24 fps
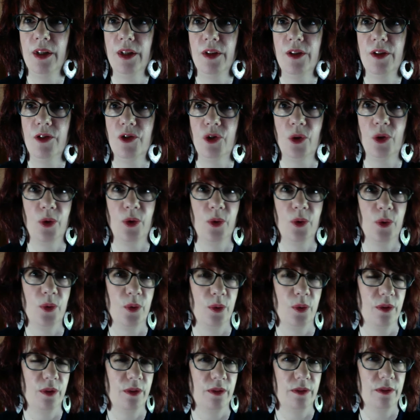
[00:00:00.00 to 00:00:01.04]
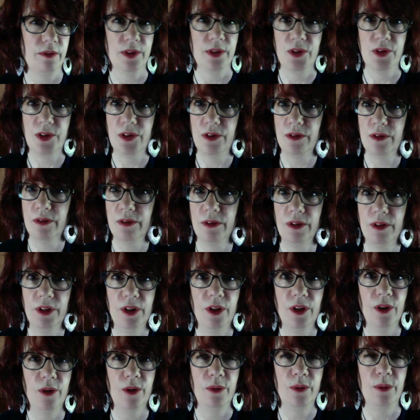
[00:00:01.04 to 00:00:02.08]
So this,
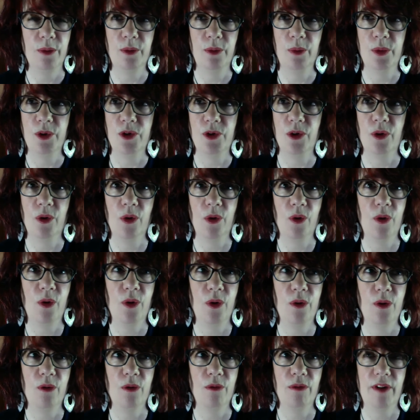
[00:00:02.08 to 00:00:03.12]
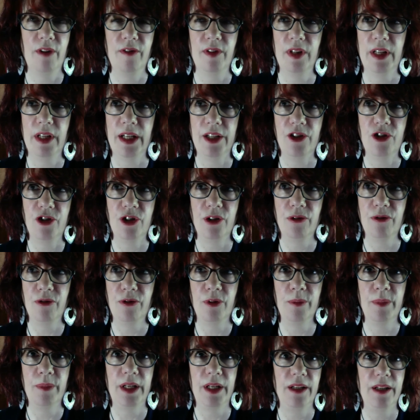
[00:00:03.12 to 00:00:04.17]
was a whole revelation for
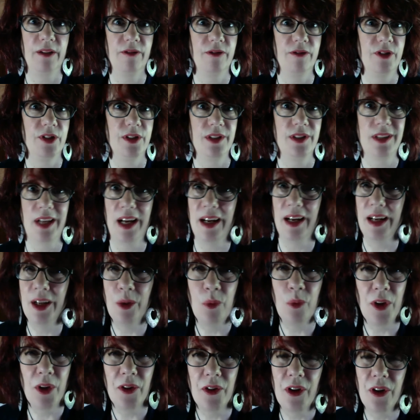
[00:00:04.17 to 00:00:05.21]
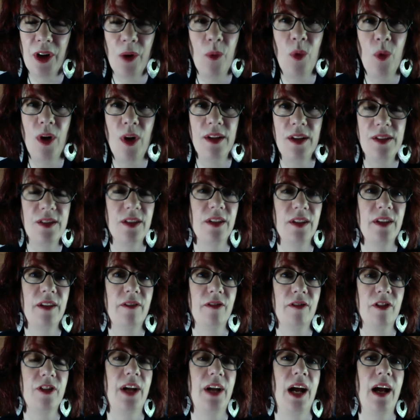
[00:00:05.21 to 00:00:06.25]
me of deciding whether I wanted to live
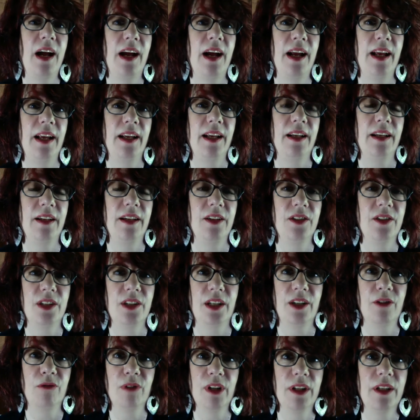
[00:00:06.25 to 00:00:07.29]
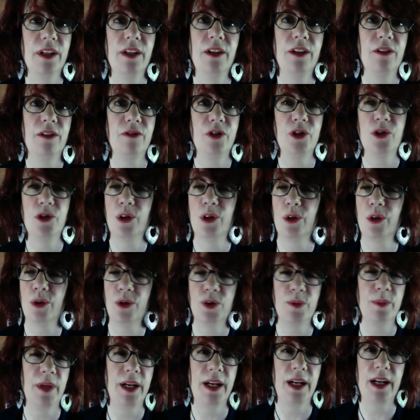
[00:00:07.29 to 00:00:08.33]
or die, because I really could have just
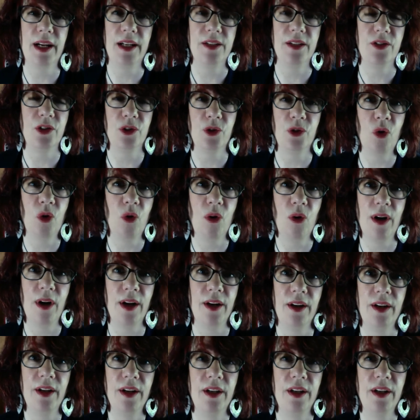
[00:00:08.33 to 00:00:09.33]
closed my eyes and gone.